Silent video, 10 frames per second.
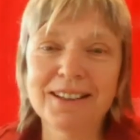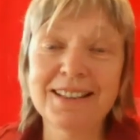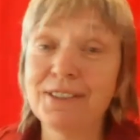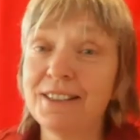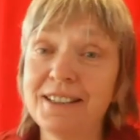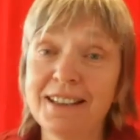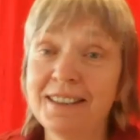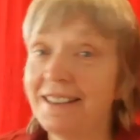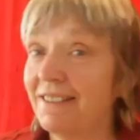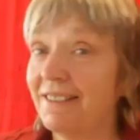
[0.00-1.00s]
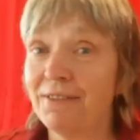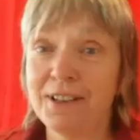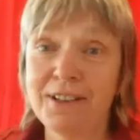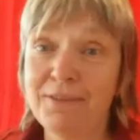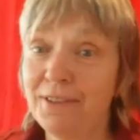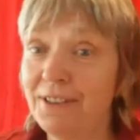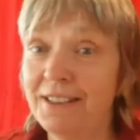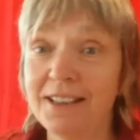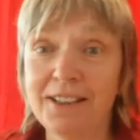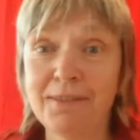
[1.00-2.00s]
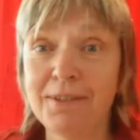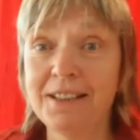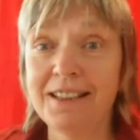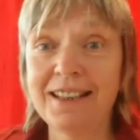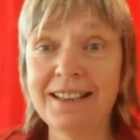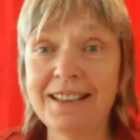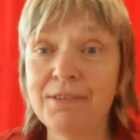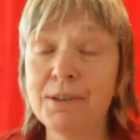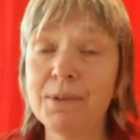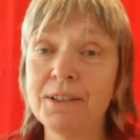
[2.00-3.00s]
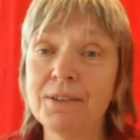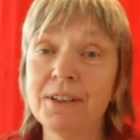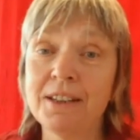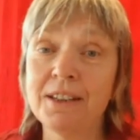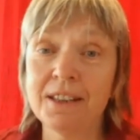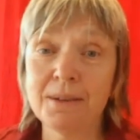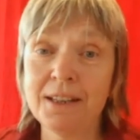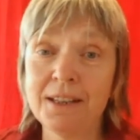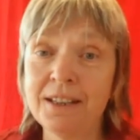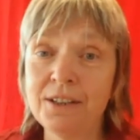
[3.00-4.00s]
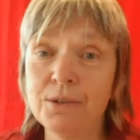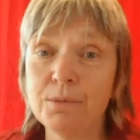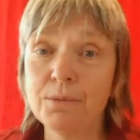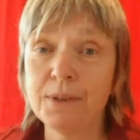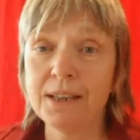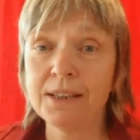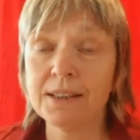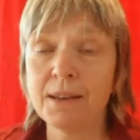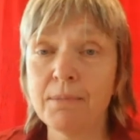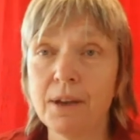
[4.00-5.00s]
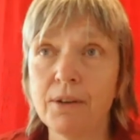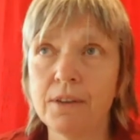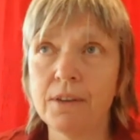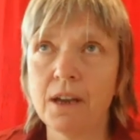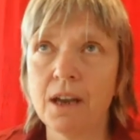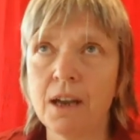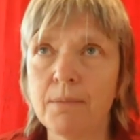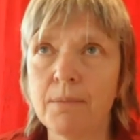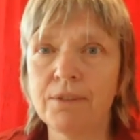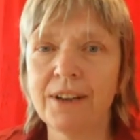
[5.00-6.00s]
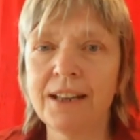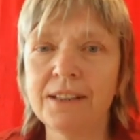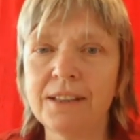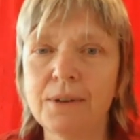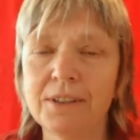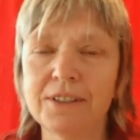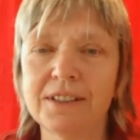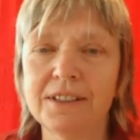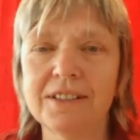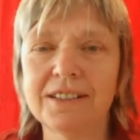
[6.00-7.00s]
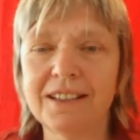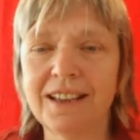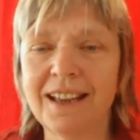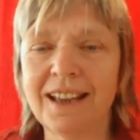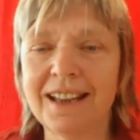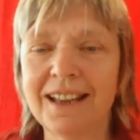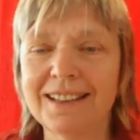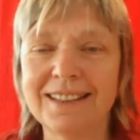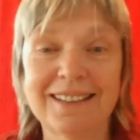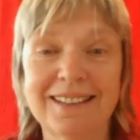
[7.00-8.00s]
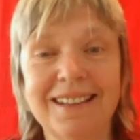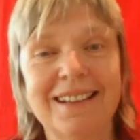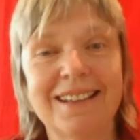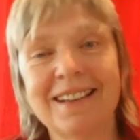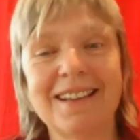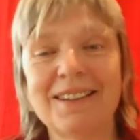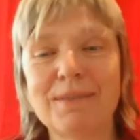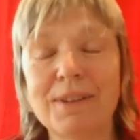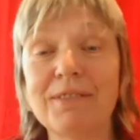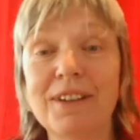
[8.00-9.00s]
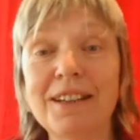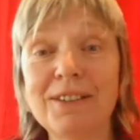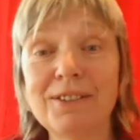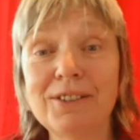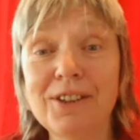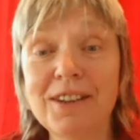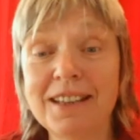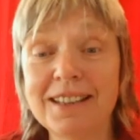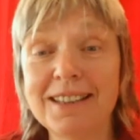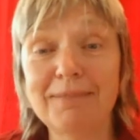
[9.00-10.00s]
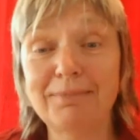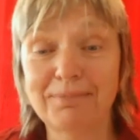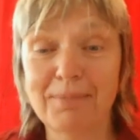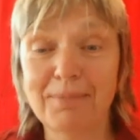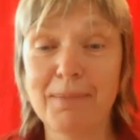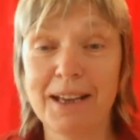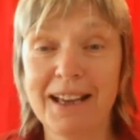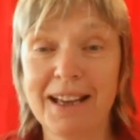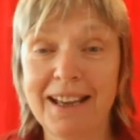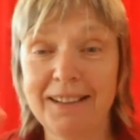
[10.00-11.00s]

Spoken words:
It was another wonderful session we did. We will do another one in 2 weeks about the upper right quadrant. And invite you to join us. Bye-bye.